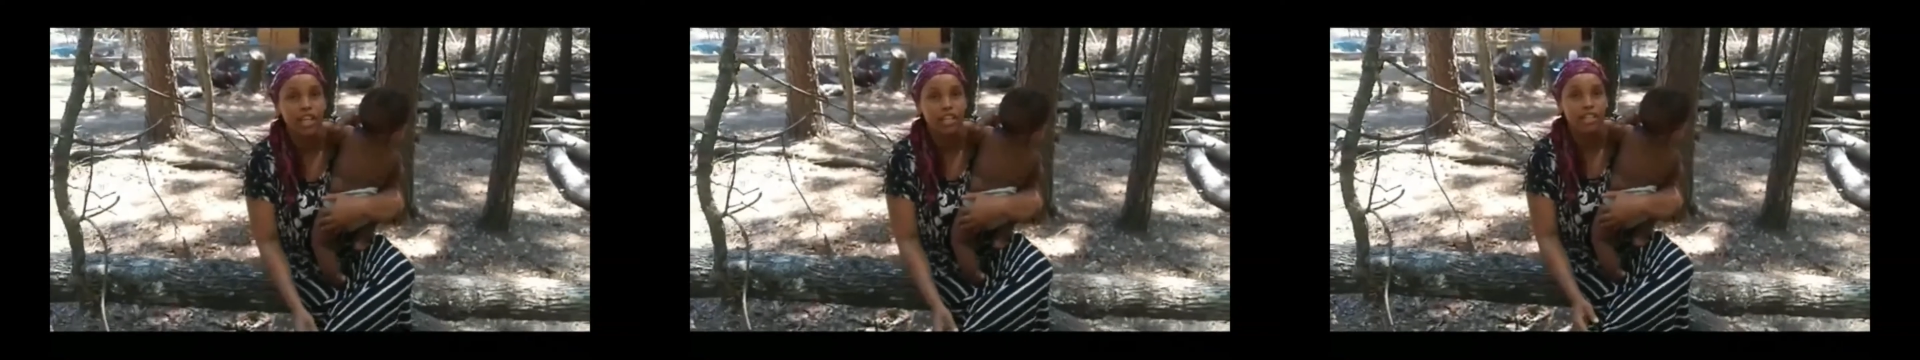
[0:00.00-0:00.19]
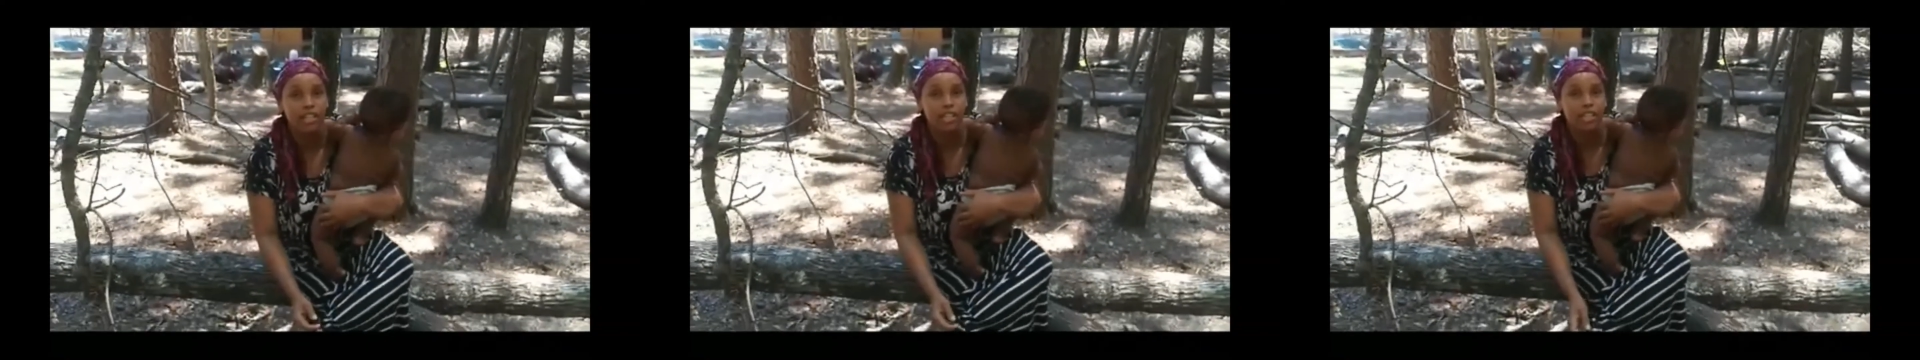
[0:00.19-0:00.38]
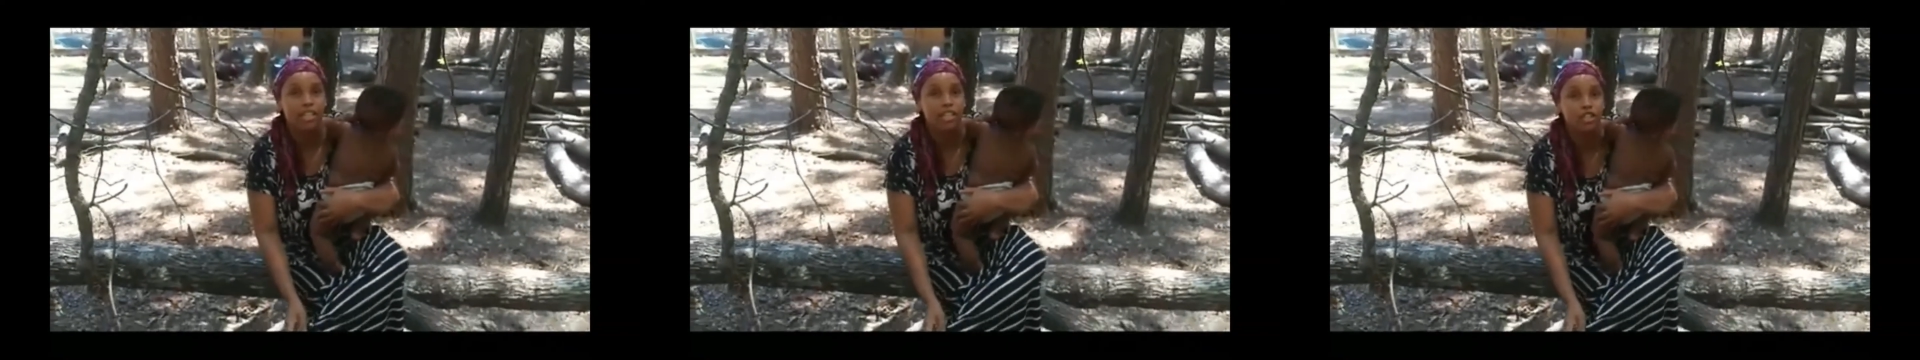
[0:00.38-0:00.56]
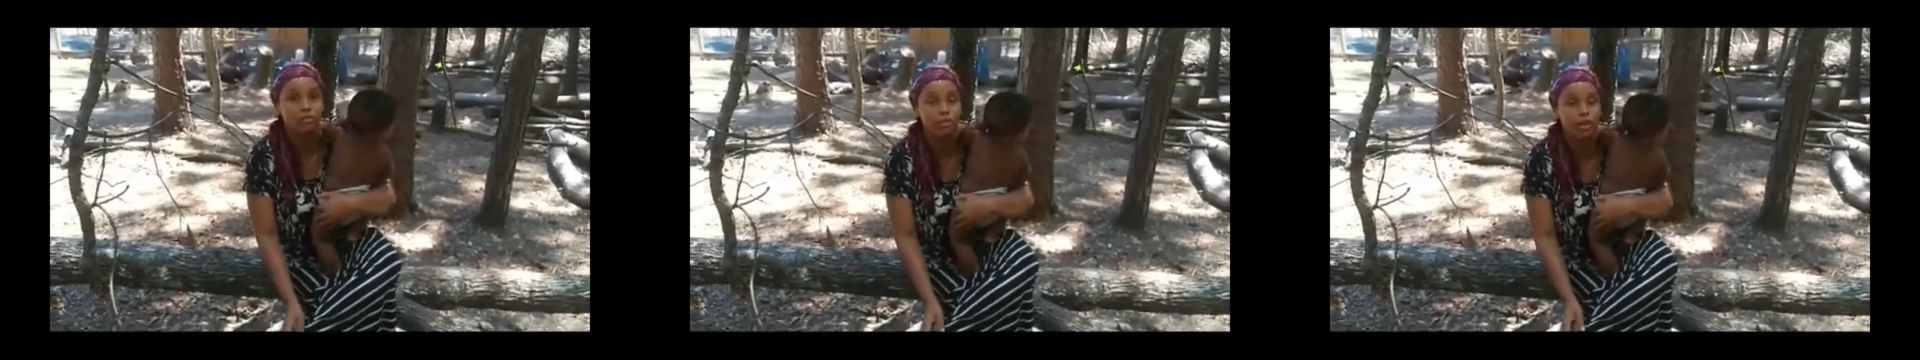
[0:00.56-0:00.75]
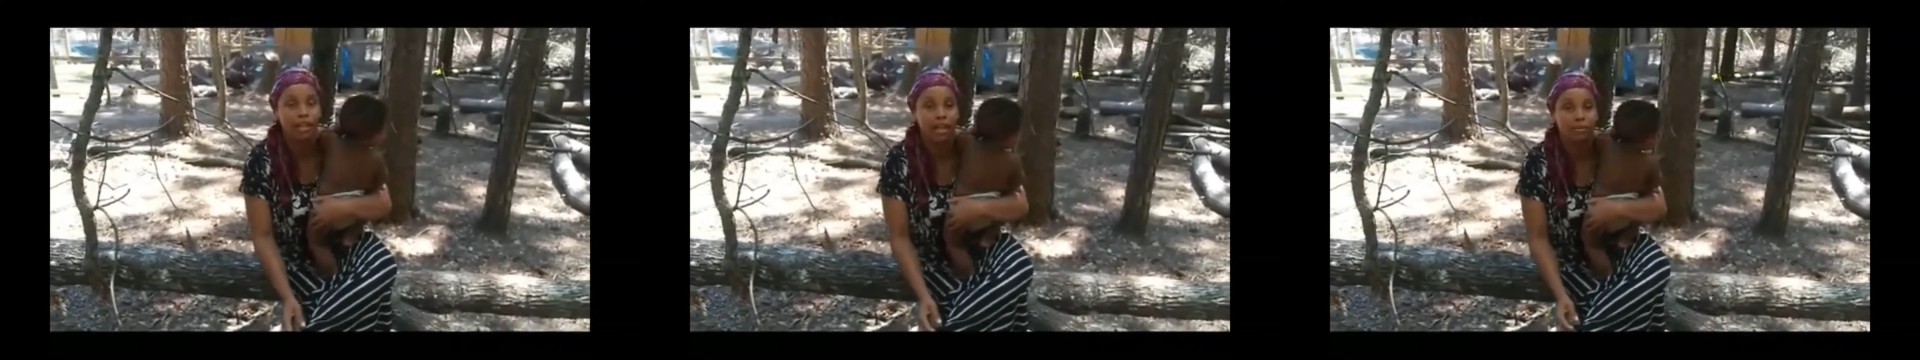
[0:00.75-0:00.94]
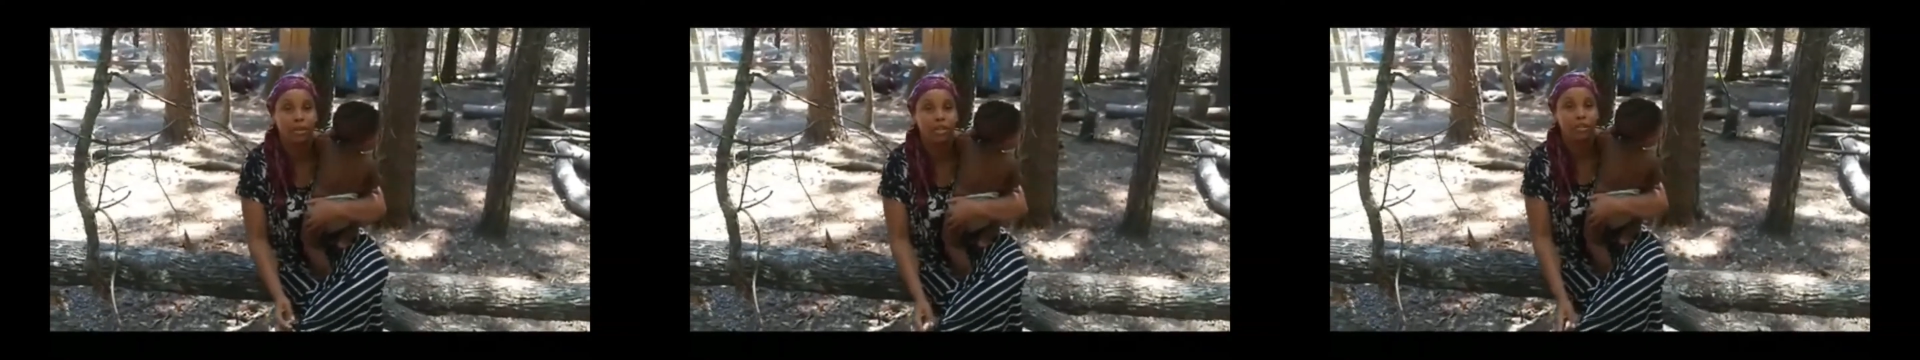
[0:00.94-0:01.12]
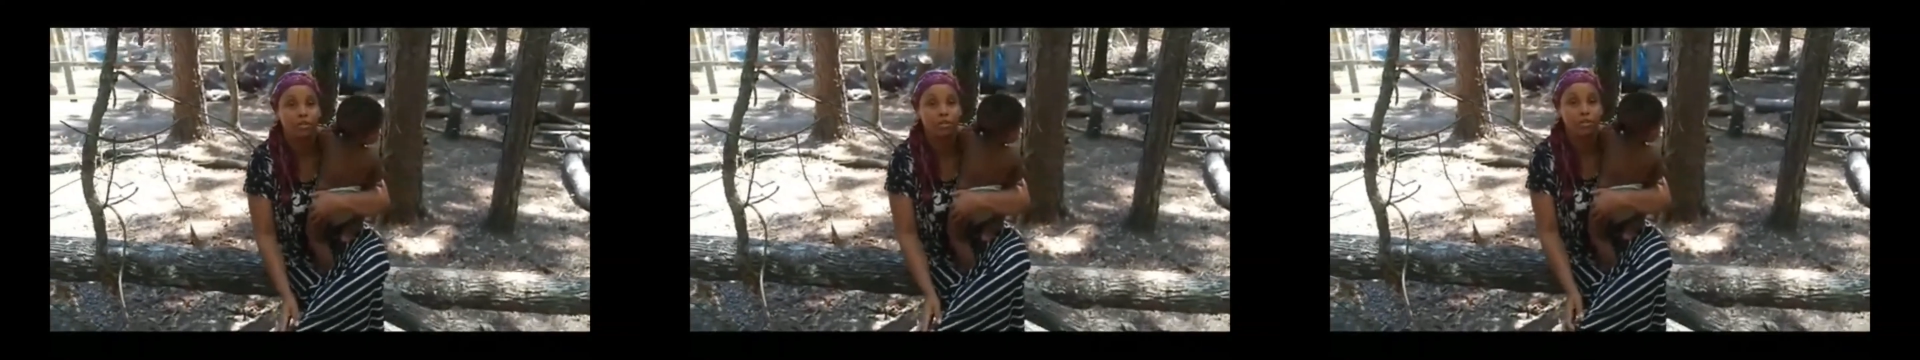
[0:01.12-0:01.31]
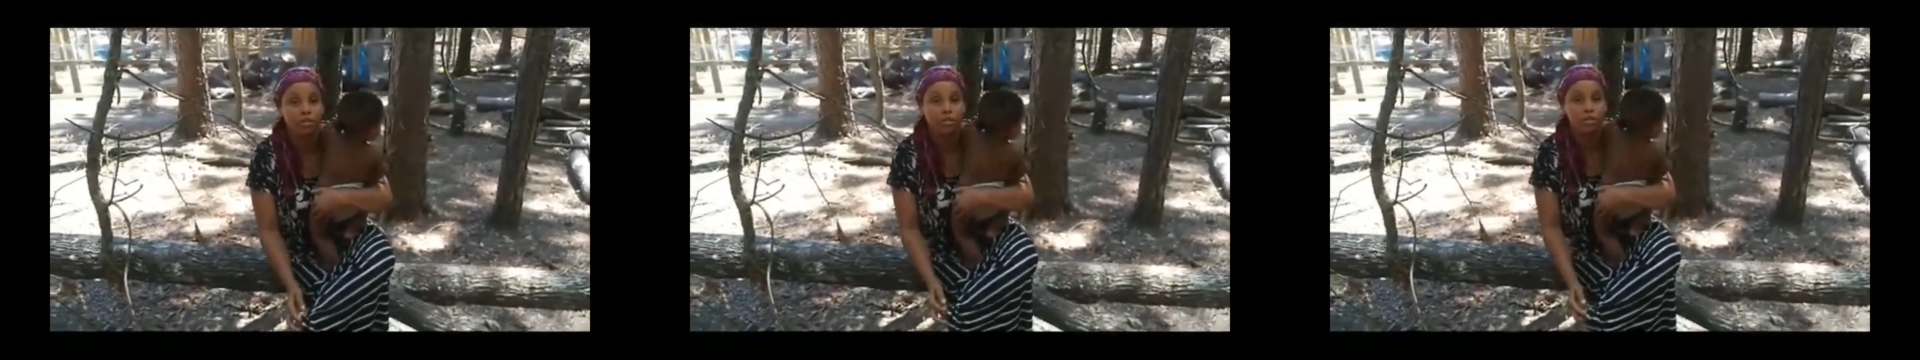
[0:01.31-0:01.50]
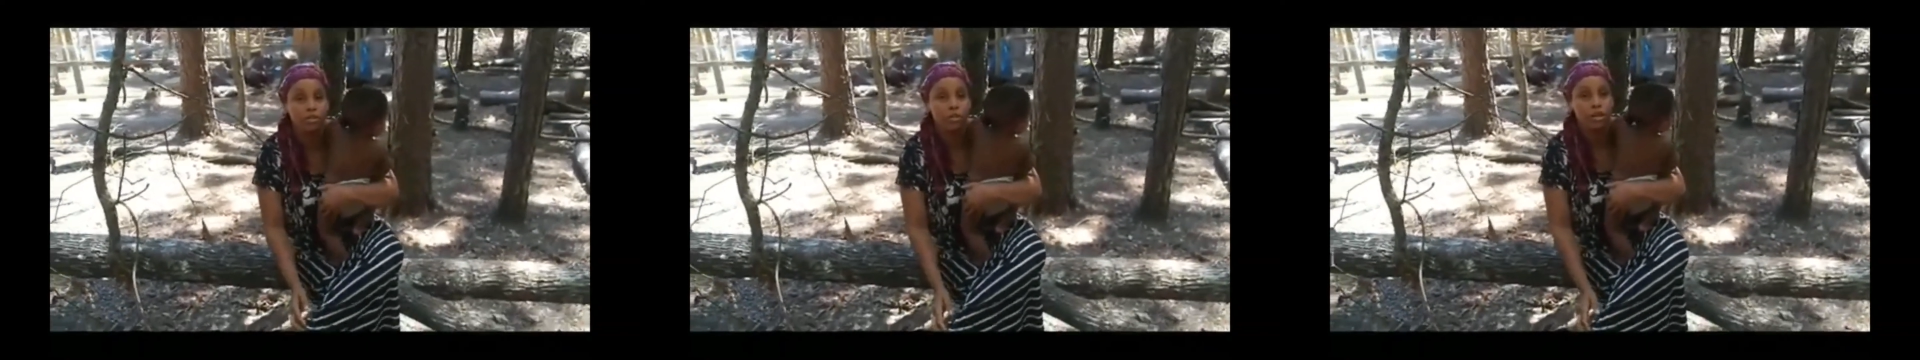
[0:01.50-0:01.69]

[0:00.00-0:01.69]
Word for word: There's things that you may not be used to.